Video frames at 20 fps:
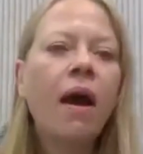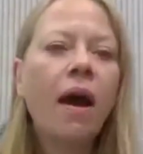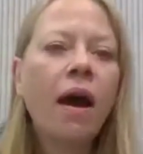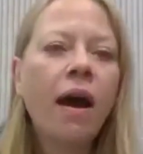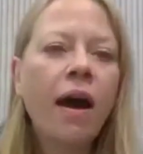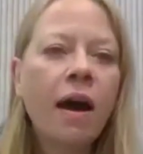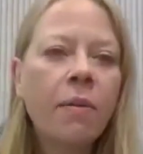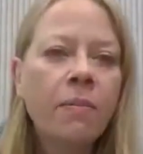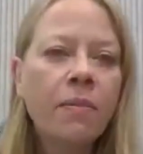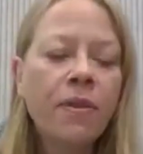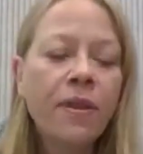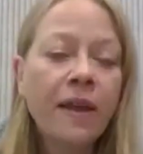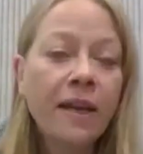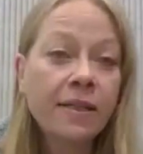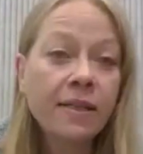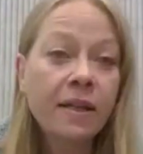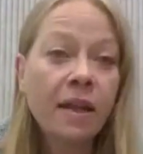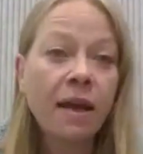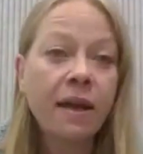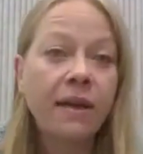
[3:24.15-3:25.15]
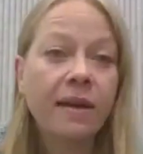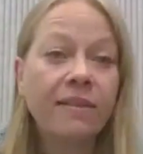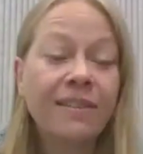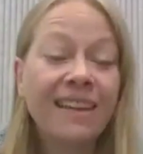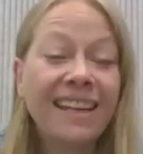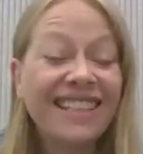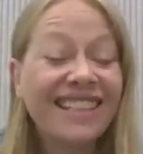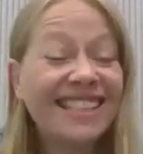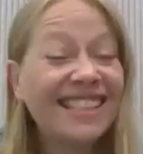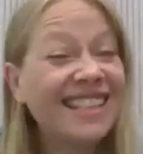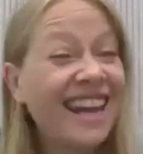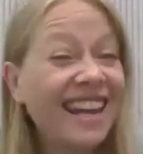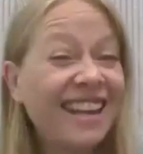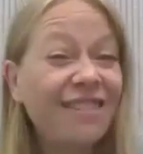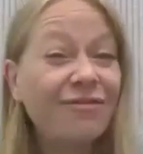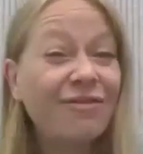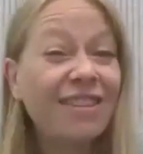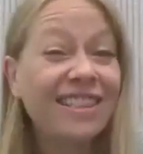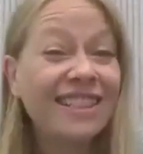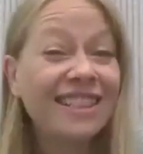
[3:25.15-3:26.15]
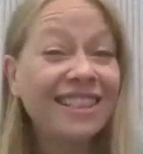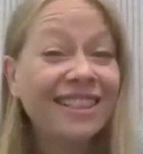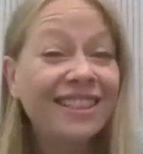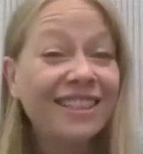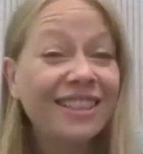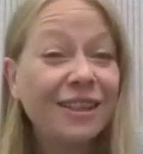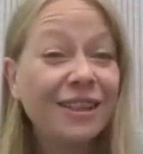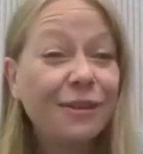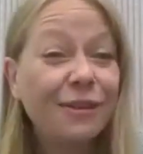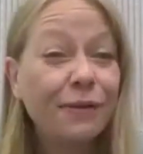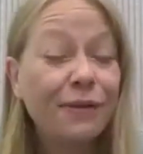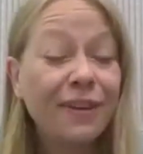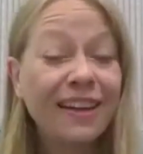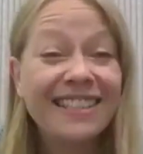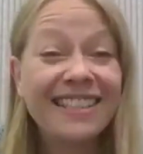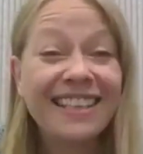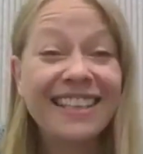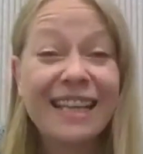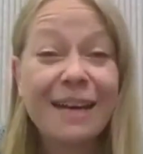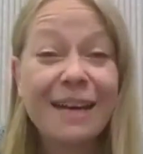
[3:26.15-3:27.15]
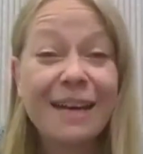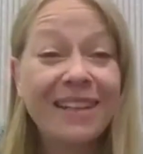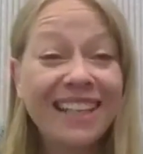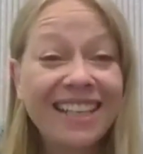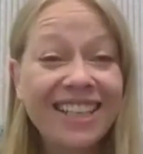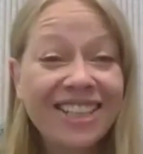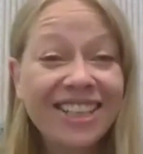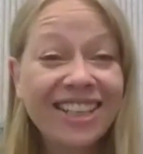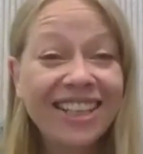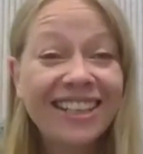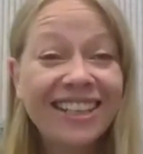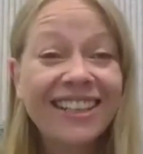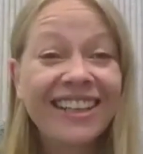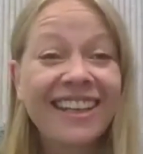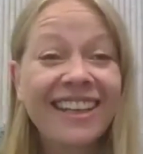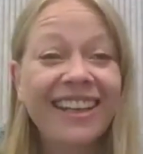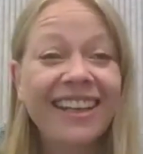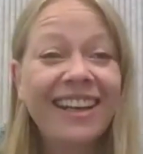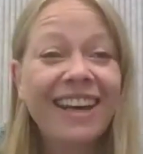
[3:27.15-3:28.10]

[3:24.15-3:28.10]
Things like the estate residents who are facing demolition.